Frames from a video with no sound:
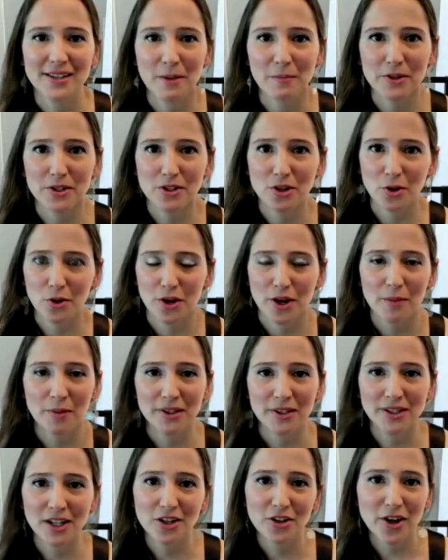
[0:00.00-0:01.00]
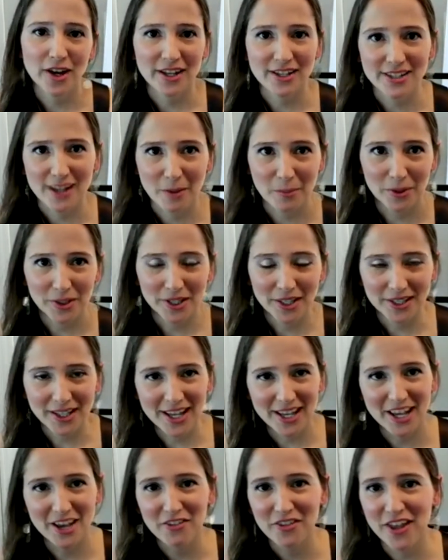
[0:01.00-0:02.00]
episode, I'm going to tell you an example that they
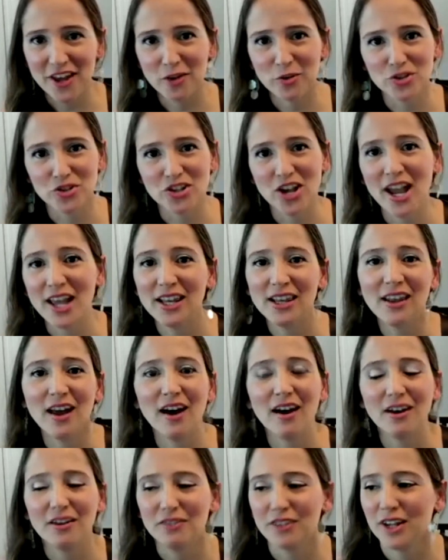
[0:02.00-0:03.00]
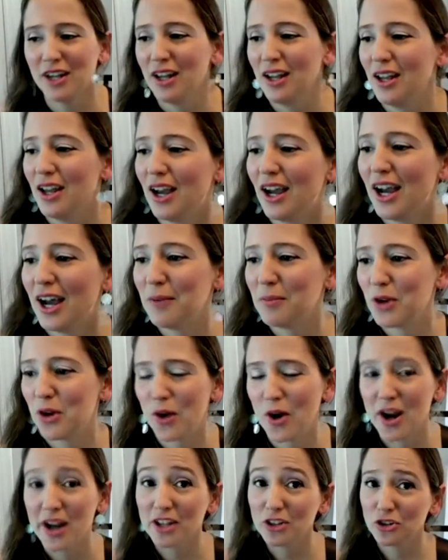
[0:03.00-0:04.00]
give there, which I loved.
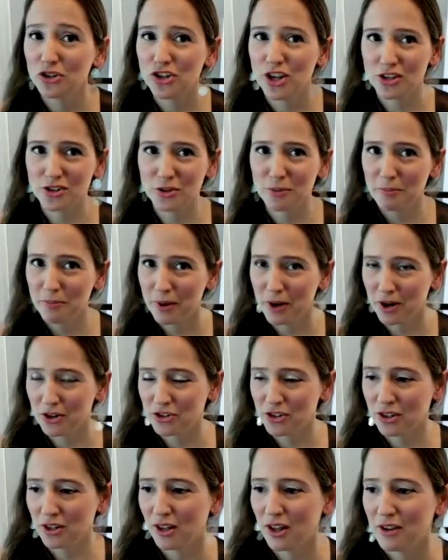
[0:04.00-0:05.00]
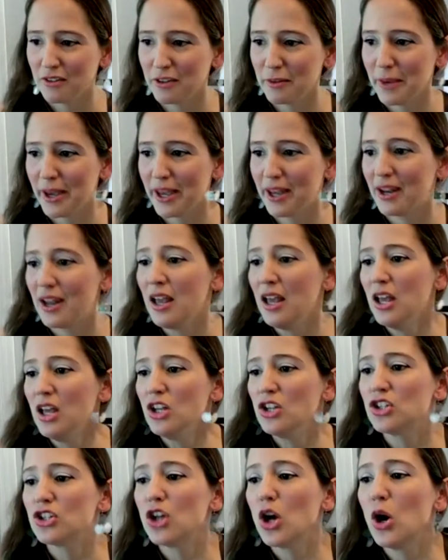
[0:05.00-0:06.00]
Credit to Jason Pargin, love the man.
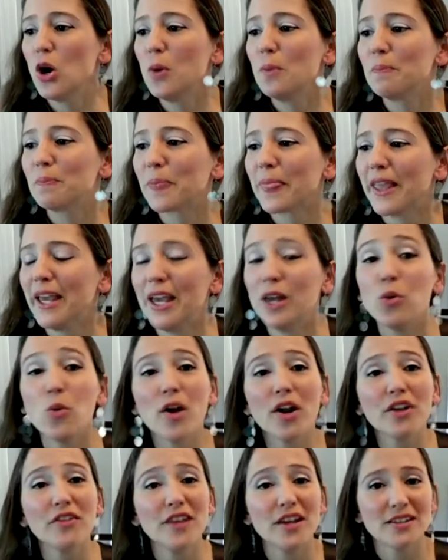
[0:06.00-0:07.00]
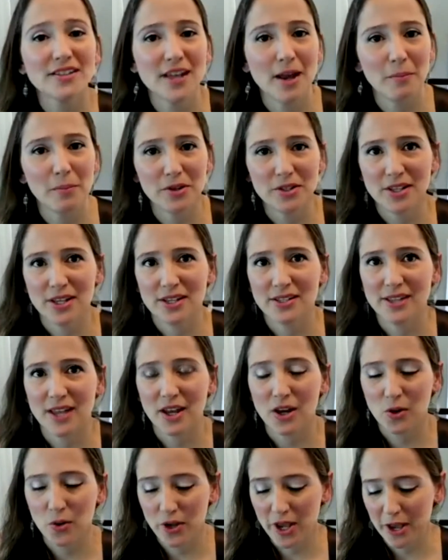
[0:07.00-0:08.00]
So in one of the examples, I
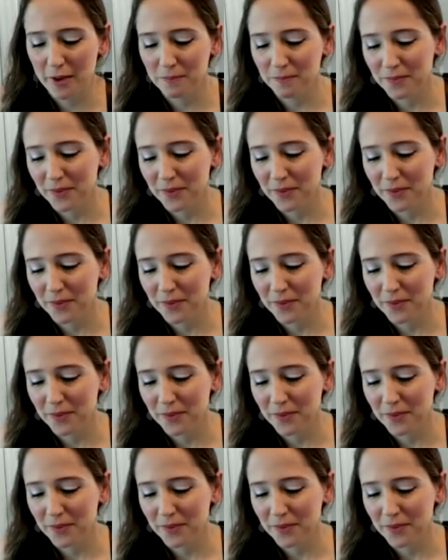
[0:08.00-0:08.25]
said, okay,